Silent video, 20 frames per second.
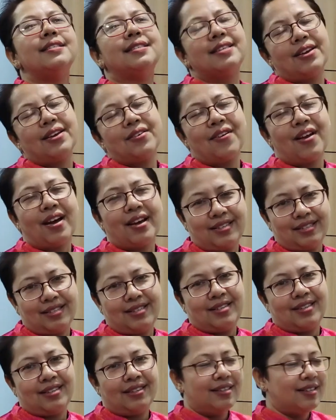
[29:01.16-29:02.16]

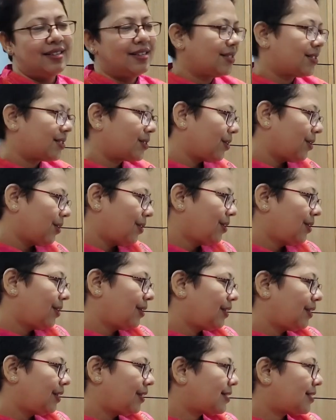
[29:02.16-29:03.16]
gerund. So
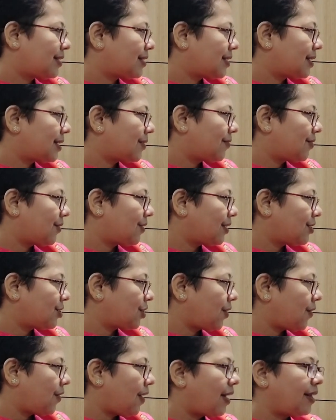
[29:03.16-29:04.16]
this is it for the
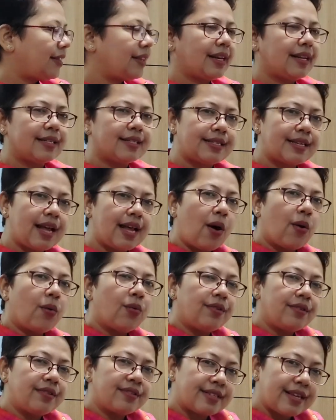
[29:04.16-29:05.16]
gerund, that is
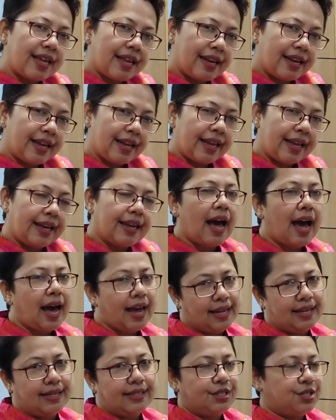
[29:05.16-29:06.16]
nouns ending in
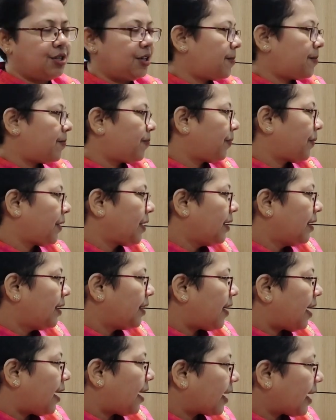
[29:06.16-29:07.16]
ing.
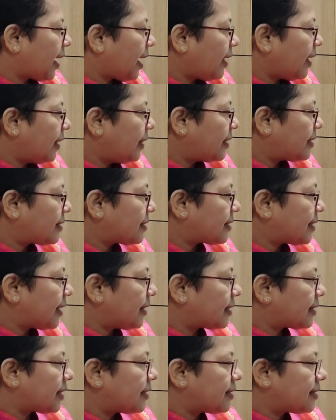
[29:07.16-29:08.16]
Again in this
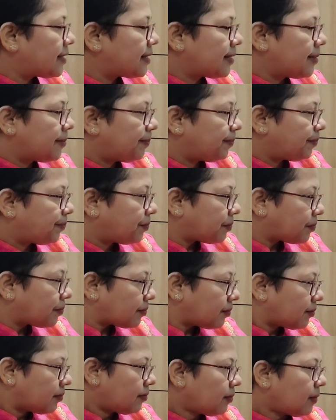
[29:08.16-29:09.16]
sentence,
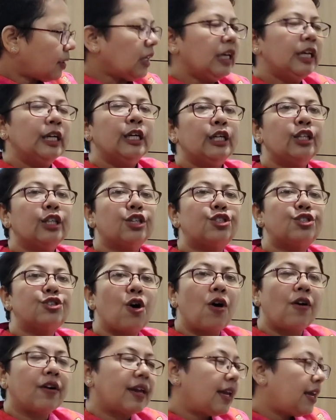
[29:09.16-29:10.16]
the
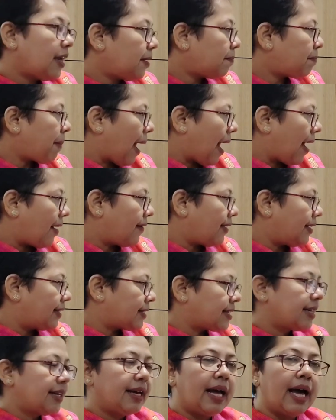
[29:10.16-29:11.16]
talking
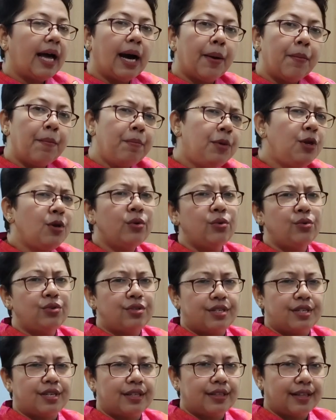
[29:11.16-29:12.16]
parrot
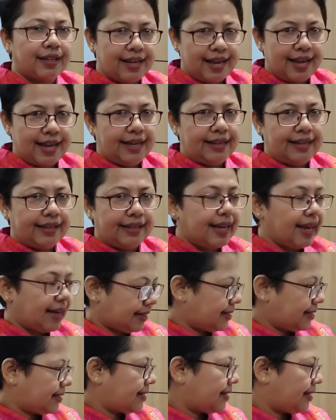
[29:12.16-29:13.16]
amused the
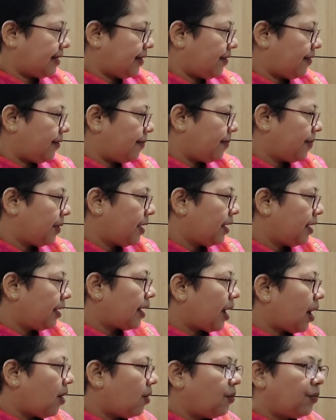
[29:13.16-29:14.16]
guest there.
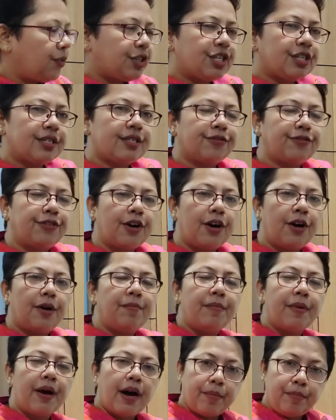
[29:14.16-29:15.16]
Now which is the
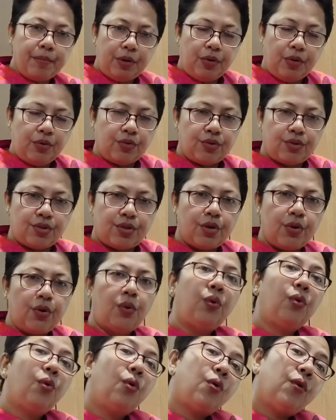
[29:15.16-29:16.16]
verb? Amused.
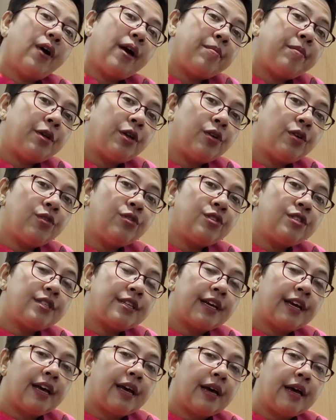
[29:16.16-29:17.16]
Who
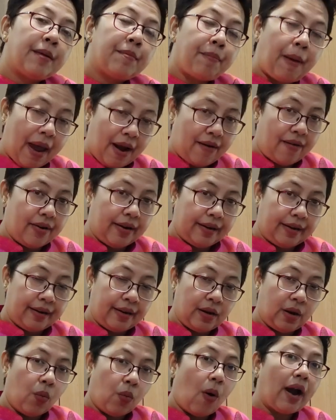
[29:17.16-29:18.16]
amused? Parrot.
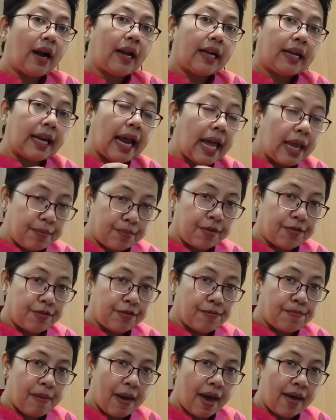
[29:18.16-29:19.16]
What type of
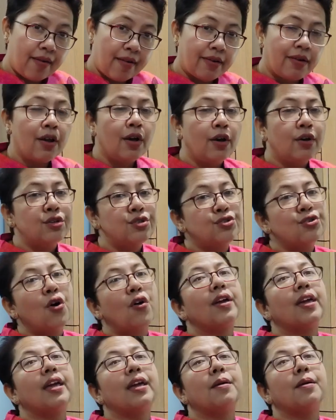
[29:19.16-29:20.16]
a parrot?
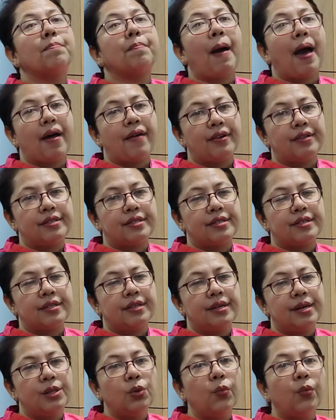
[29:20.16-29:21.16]
Talking parrot.
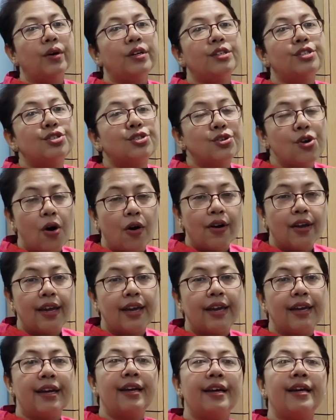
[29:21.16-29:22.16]
The word
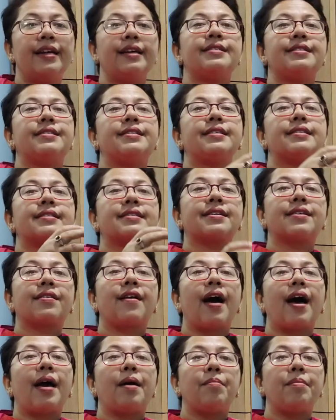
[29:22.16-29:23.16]
talking is
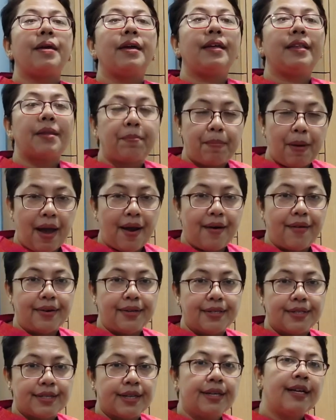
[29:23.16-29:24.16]
describing the
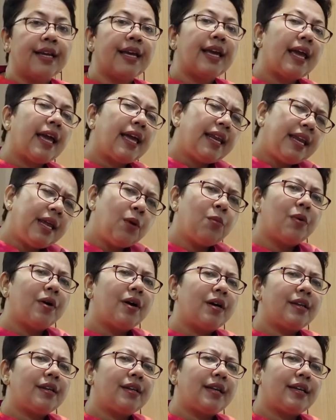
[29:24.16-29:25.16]
parrot. Any
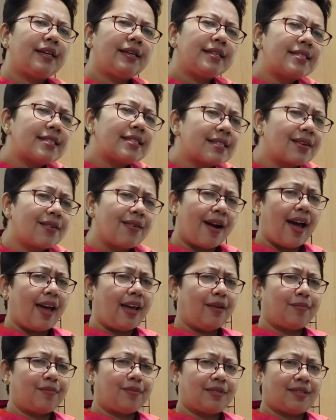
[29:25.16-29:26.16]
word that
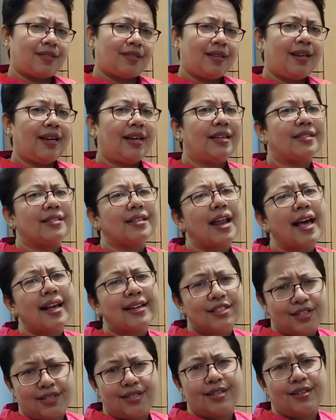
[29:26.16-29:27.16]
describes is an
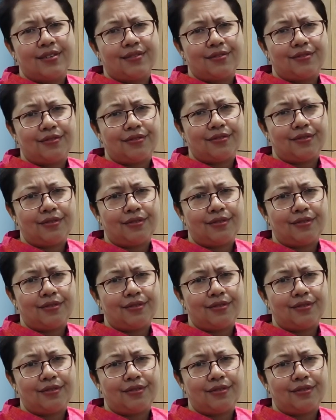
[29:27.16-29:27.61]
adjective.